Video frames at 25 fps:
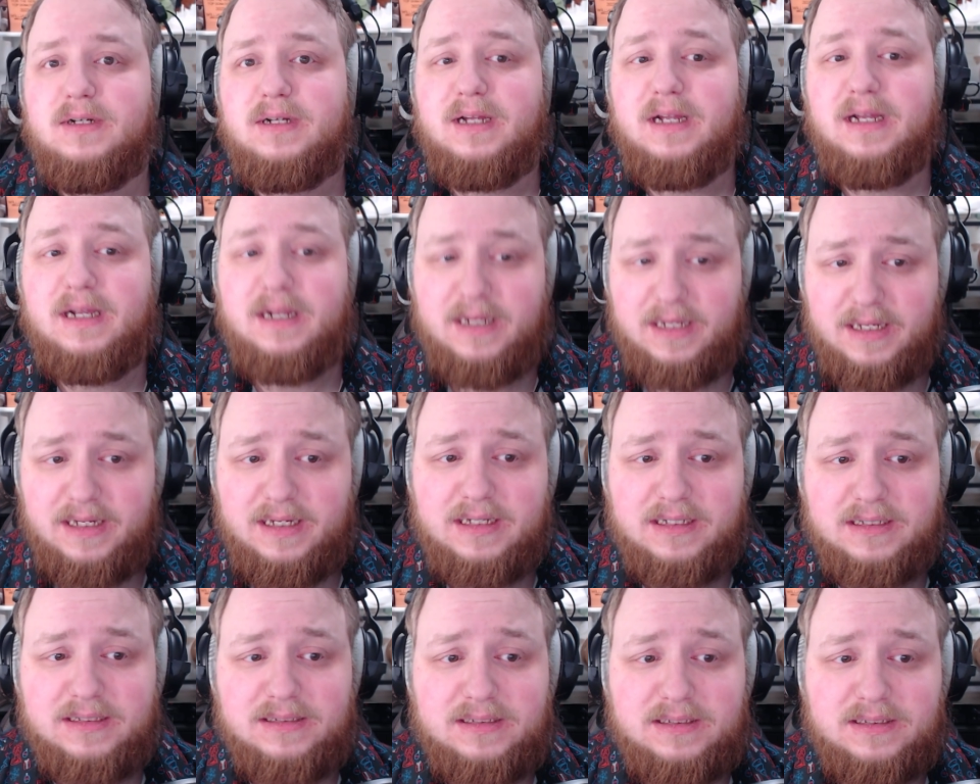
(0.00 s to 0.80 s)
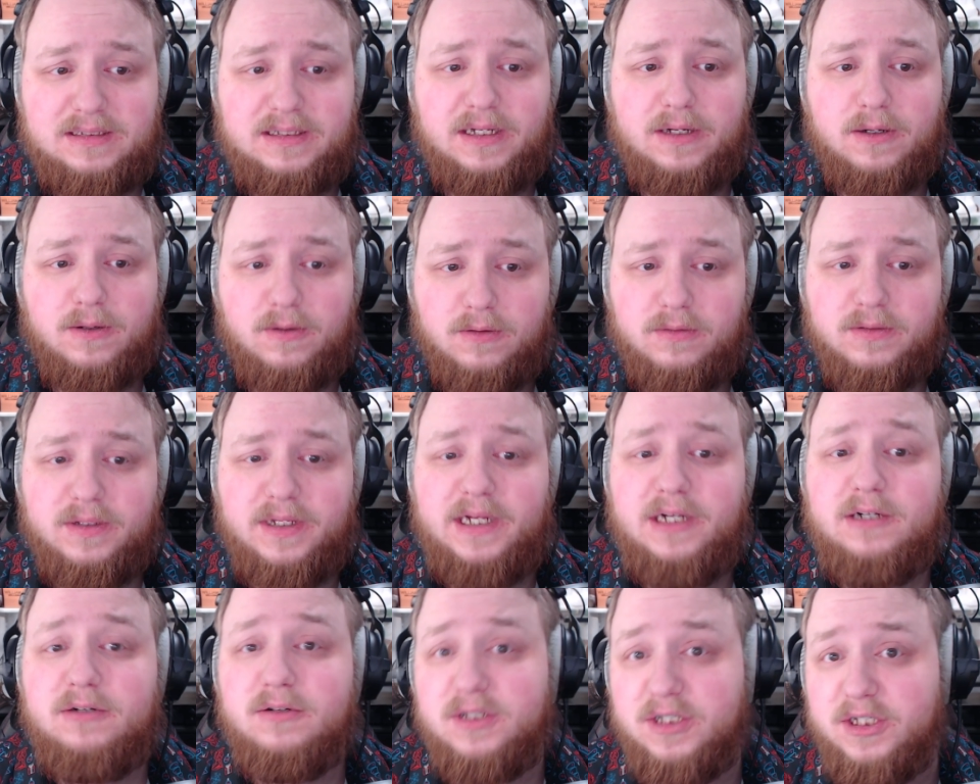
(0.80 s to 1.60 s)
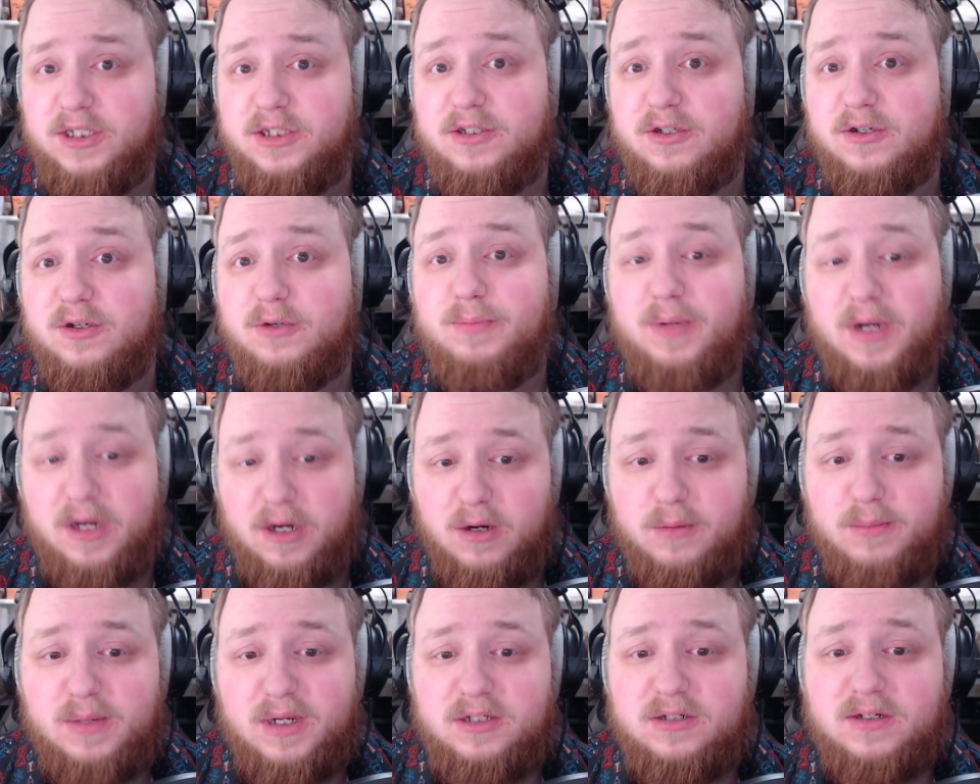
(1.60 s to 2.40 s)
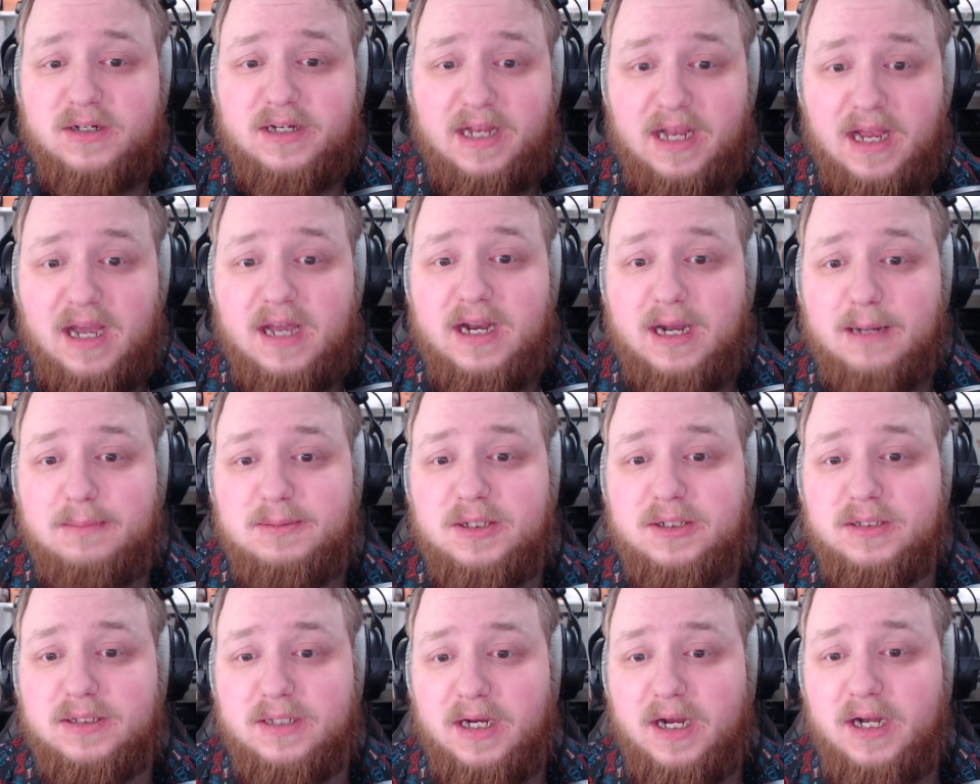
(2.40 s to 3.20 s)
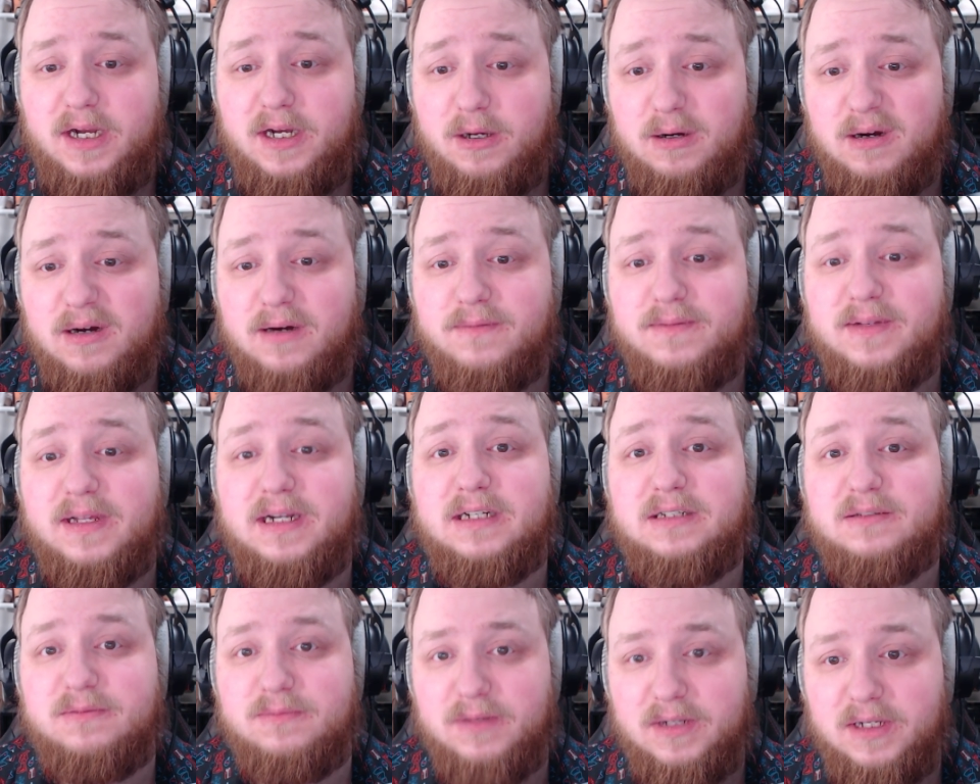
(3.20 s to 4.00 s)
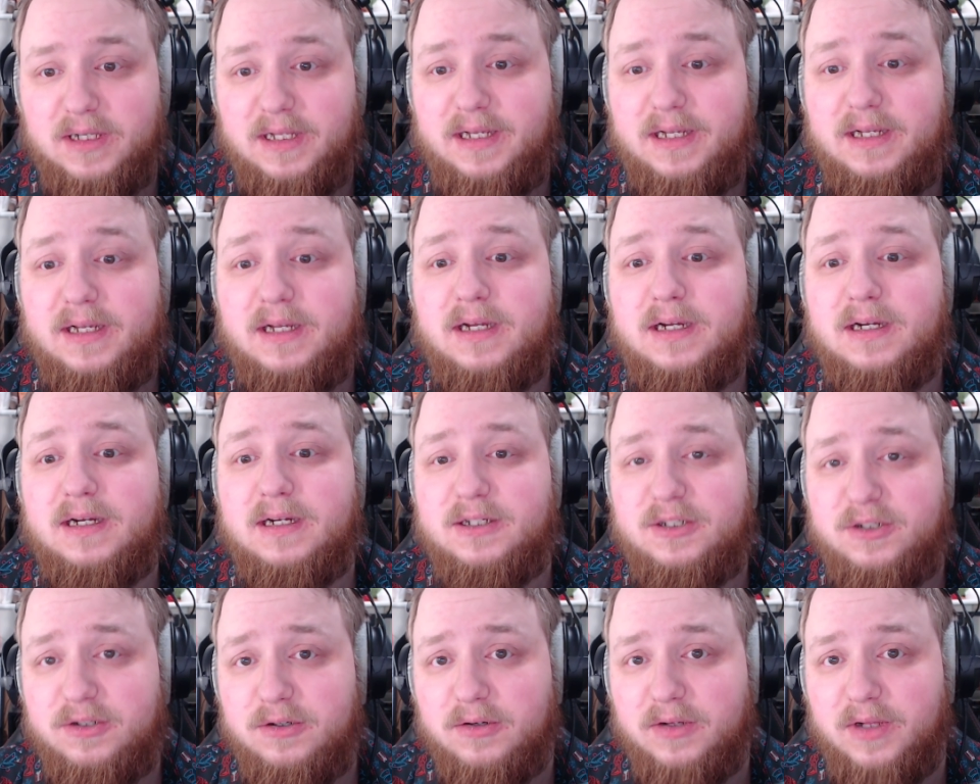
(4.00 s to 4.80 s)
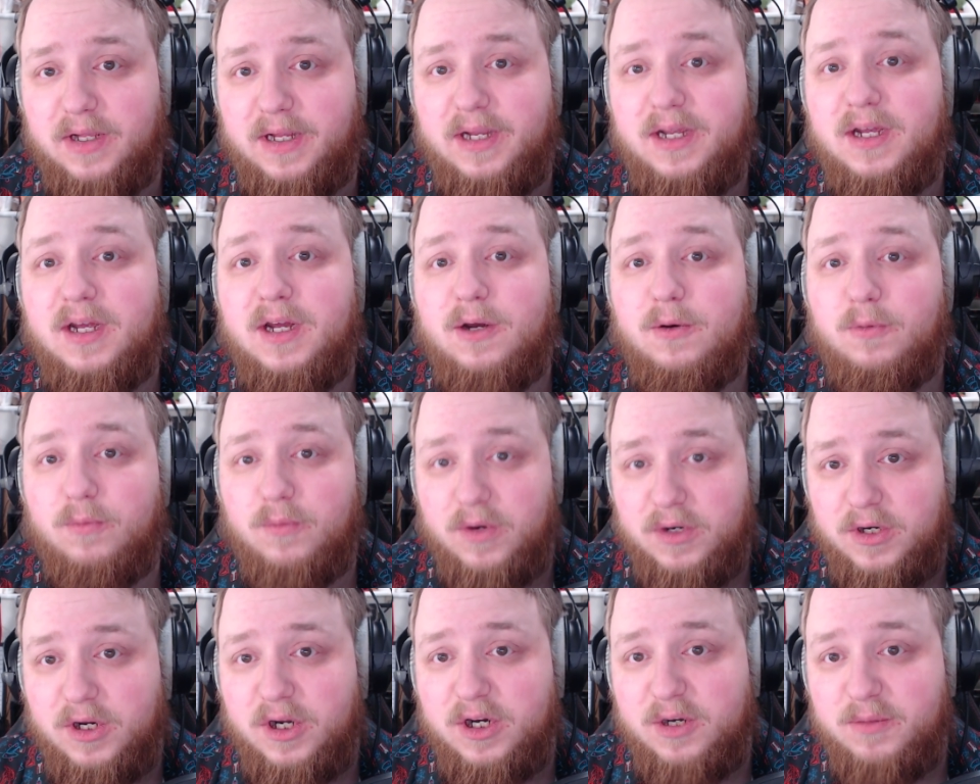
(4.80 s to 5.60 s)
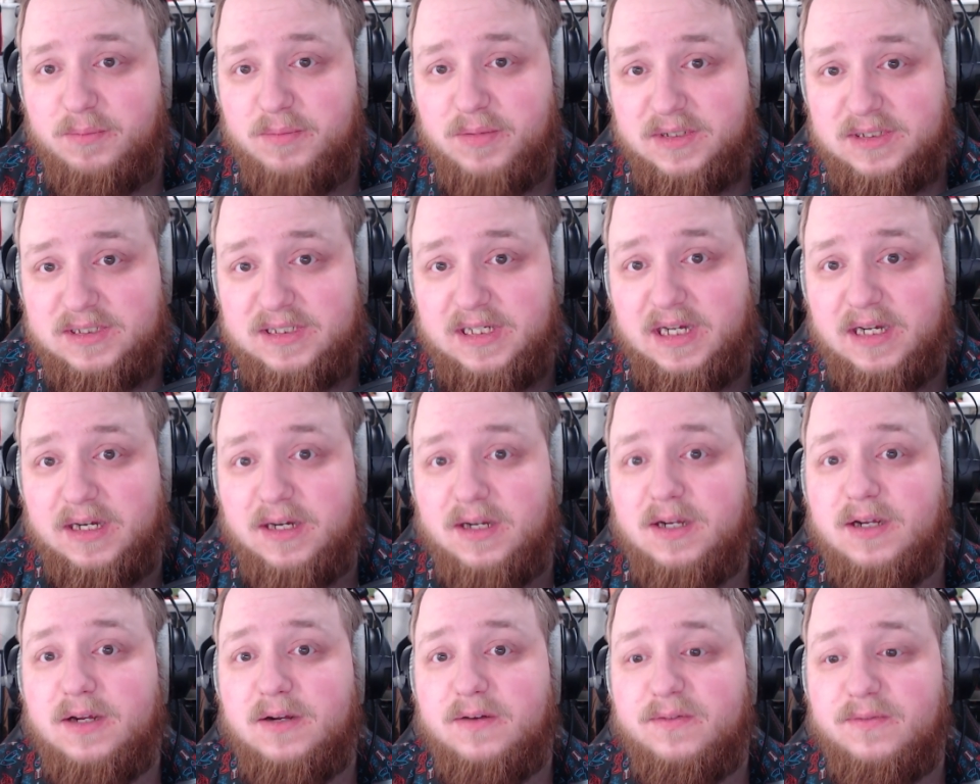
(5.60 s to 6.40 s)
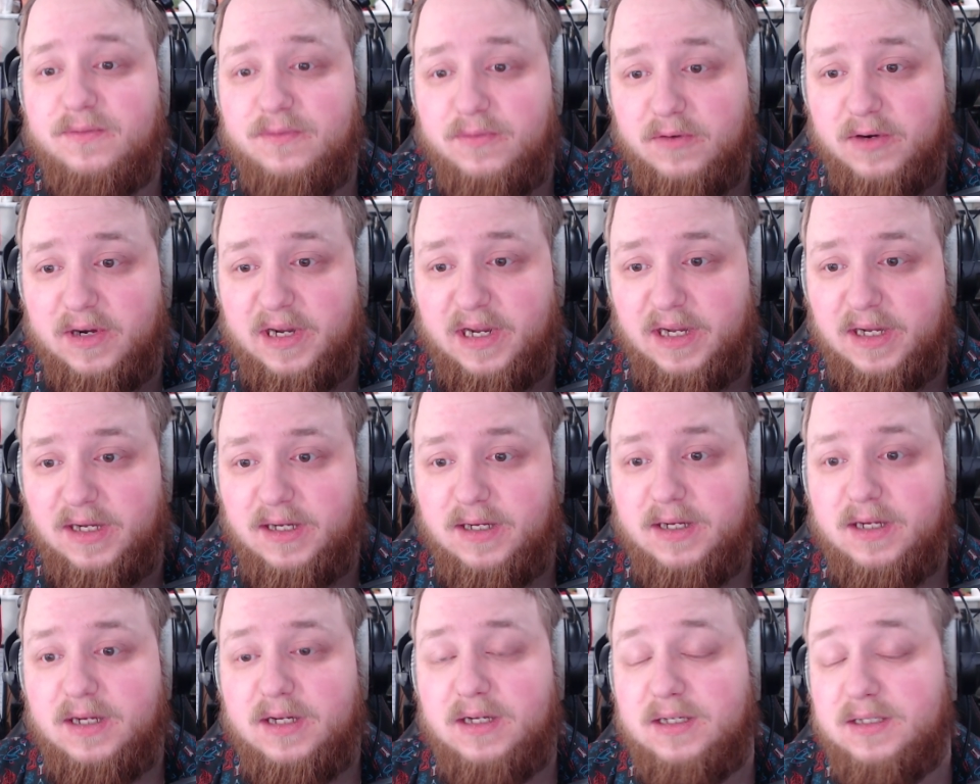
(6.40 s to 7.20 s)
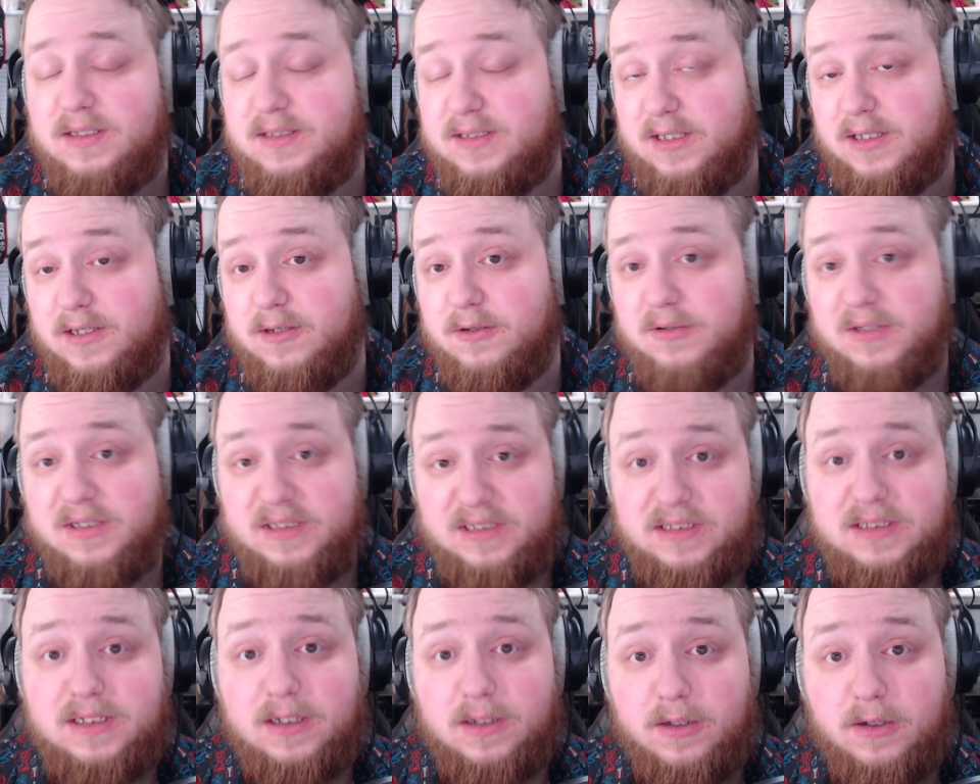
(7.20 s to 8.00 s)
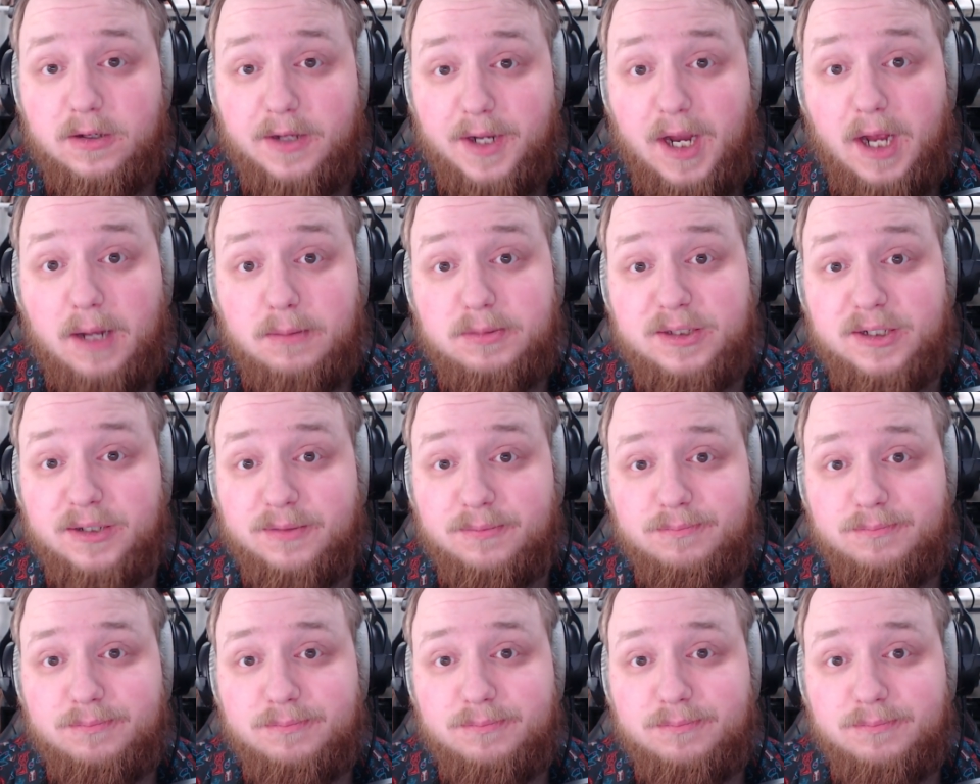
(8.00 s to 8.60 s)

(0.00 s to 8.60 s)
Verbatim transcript: It is the only traditional parametric C A D option that I know of that is really, truly, one hundred percent free, so it's still a good option.